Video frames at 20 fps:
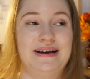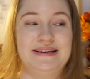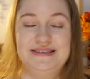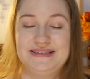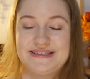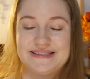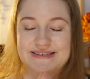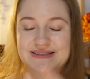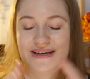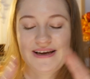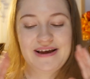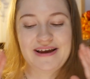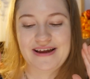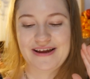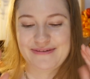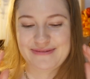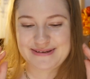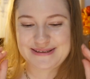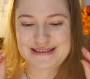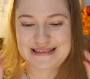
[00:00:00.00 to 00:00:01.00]
I just
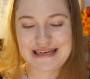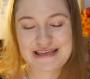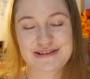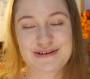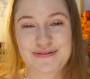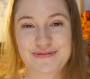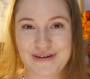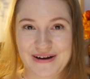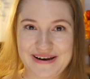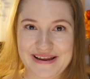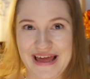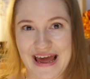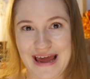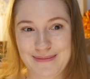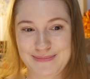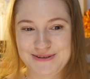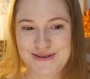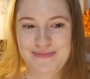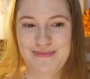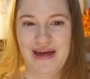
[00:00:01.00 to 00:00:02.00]
it was such a fun
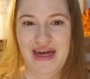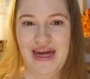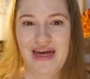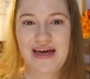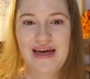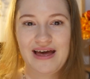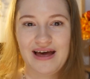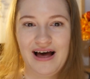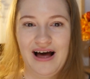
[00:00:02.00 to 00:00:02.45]
game to me.